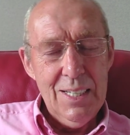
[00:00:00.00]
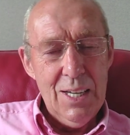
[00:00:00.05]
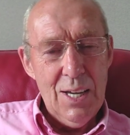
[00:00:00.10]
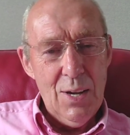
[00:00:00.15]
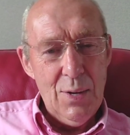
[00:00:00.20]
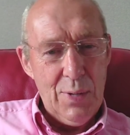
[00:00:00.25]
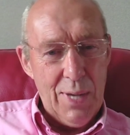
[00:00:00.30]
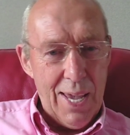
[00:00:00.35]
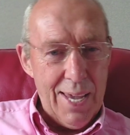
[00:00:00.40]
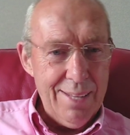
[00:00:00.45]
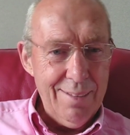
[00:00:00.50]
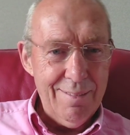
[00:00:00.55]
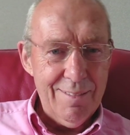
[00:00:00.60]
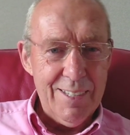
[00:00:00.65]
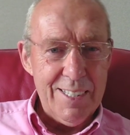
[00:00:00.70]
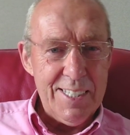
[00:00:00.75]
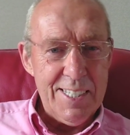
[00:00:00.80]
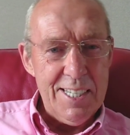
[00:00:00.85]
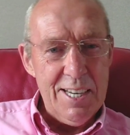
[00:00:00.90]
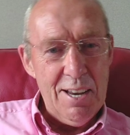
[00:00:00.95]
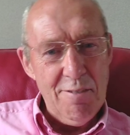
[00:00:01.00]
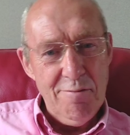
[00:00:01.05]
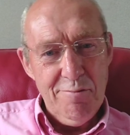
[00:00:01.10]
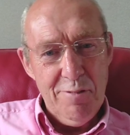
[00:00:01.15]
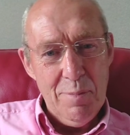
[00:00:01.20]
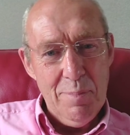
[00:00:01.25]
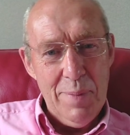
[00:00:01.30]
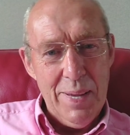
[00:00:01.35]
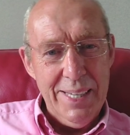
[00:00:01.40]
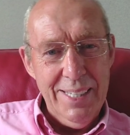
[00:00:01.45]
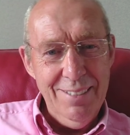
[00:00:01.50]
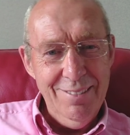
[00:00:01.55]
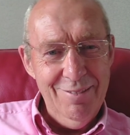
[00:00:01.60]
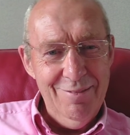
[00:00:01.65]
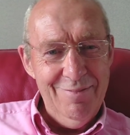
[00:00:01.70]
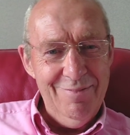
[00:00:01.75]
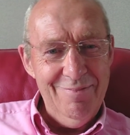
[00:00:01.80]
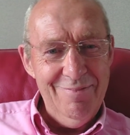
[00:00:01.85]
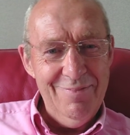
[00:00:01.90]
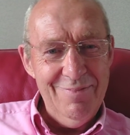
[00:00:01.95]
Okay, that's enough from me.
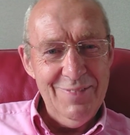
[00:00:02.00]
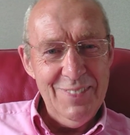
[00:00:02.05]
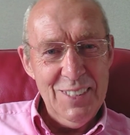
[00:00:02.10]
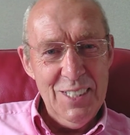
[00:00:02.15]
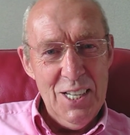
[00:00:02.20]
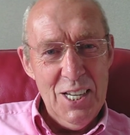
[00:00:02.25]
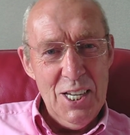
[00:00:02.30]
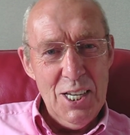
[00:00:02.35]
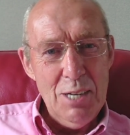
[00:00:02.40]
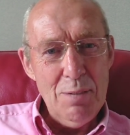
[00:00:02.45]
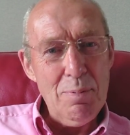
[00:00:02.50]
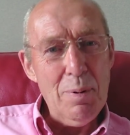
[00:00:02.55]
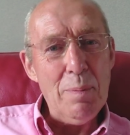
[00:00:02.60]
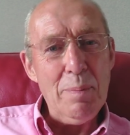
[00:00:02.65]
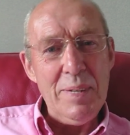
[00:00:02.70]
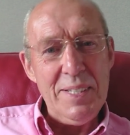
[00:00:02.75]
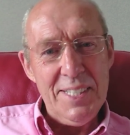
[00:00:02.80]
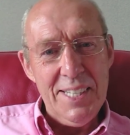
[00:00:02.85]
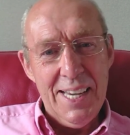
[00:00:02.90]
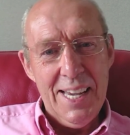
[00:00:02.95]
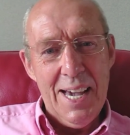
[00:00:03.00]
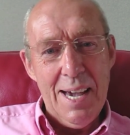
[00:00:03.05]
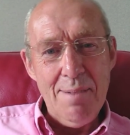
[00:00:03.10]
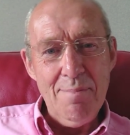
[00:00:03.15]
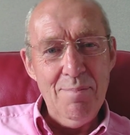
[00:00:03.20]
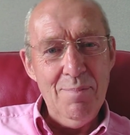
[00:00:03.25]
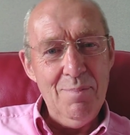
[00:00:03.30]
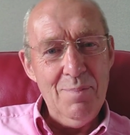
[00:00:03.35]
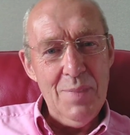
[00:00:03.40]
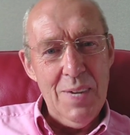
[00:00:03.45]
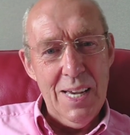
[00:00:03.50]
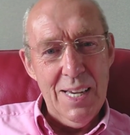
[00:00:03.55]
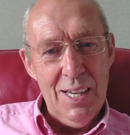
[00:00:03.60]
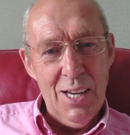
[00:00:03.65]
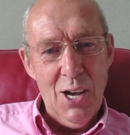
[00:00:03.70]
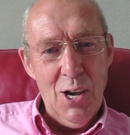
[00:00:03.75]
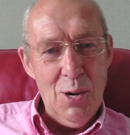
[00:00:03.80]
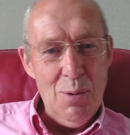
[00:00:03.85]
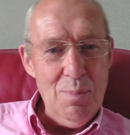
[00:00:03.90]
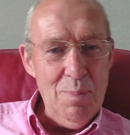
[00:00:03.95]
You probably see I'm at
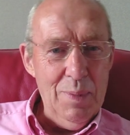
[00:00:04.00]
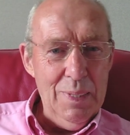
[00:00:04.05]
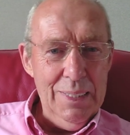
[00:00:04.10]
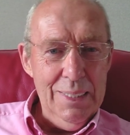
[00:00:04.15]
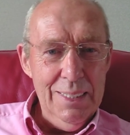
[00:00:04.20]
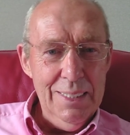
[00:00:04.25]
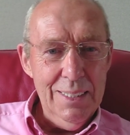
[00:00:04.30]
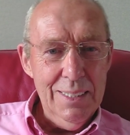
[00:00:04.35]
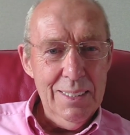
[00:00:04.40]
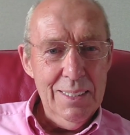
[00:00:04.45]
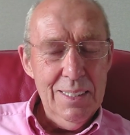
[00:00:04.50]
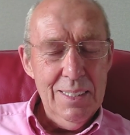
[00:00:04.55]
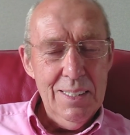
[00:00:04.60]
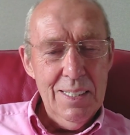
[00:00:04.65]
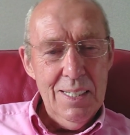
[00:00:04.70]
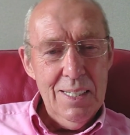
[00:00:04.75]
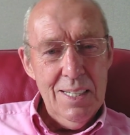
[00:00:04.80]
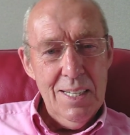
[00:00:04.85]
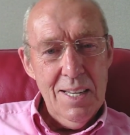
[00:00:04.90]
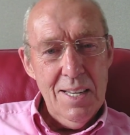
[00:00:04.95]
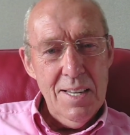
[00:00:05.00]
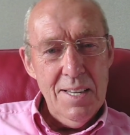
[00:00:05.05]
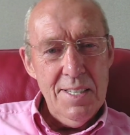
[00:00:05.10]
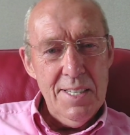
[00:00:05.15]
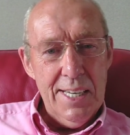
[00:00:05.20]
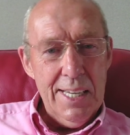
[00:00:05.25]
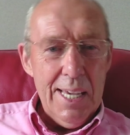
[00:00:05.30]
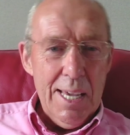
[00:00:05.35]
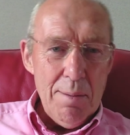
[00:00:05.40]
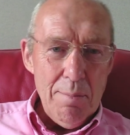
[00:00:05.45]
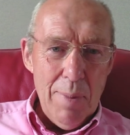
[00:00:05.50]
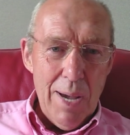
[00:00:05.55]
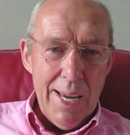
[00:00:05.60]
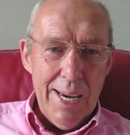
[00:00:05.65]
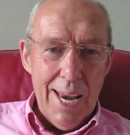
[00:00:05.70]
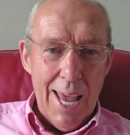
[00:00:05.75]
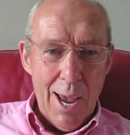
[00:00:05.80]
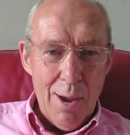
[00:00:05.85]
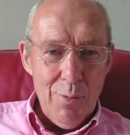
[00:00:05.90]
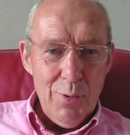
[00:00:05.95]
home, sitting in my
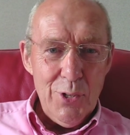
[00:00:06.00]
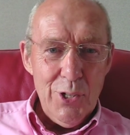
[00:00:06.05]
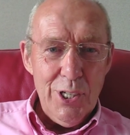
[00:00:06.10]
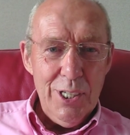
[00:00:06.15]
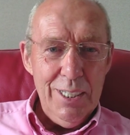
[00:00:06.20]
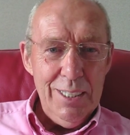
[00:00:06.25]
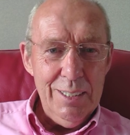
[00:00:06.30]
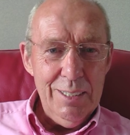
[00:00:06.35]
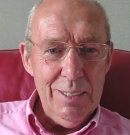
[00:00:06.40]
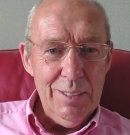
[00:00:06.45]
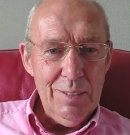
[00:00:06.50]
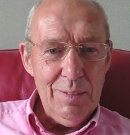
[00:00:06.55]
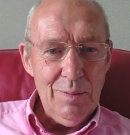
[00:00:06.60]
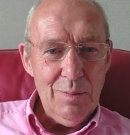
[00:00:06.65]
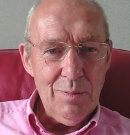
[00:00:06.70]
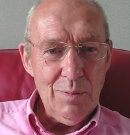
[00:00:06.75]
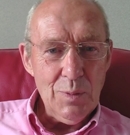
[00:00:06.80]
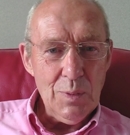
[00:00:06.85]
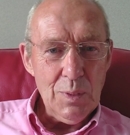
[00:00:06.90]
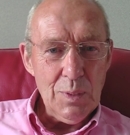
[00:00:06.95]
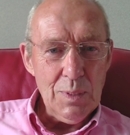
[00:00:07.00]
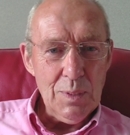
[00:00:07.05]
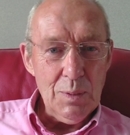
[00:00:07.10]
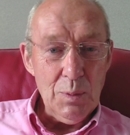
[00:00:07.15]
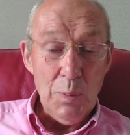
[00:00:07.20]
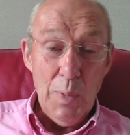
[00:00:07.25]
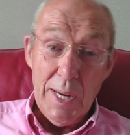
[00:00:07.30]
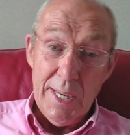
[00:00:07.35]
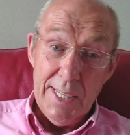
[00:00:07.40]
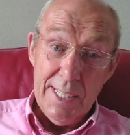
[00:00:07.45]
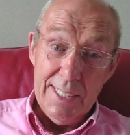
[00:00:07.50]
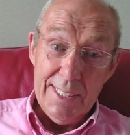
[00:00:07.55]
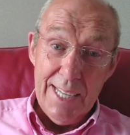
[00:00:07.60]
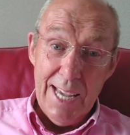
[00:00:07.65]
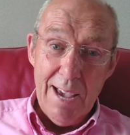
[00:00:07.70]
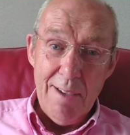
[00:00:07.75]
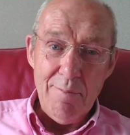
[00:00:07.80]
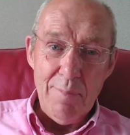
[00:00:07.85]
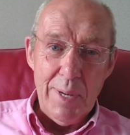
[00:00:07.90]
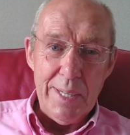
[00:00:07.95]
lounge, waiting
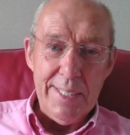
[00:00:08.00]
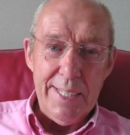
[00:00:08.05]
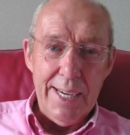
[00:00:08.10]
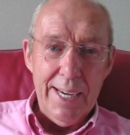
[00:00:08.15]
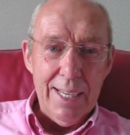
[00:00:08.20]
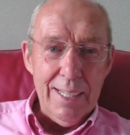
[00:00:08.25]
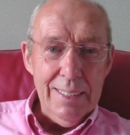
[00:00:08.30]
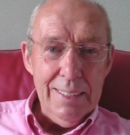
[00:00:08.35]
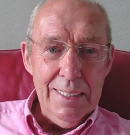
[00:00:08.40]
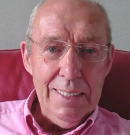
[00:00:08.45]
to have my dinner.